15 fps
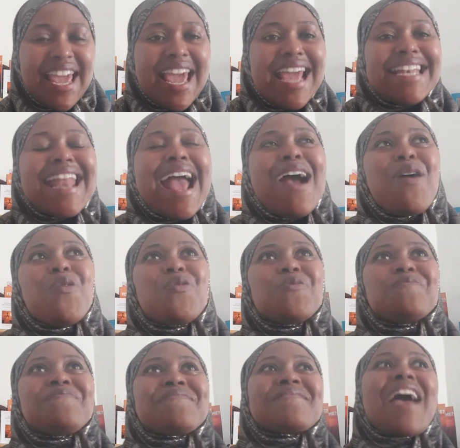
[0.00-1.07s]

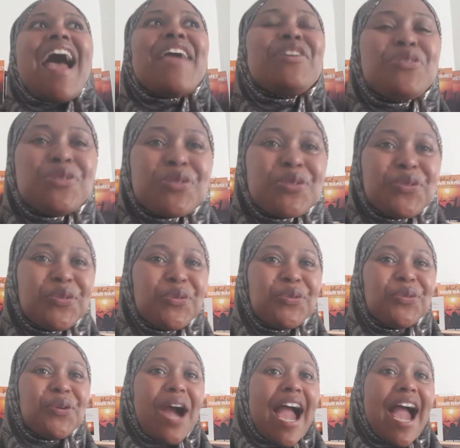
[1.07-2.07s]
Now, I used to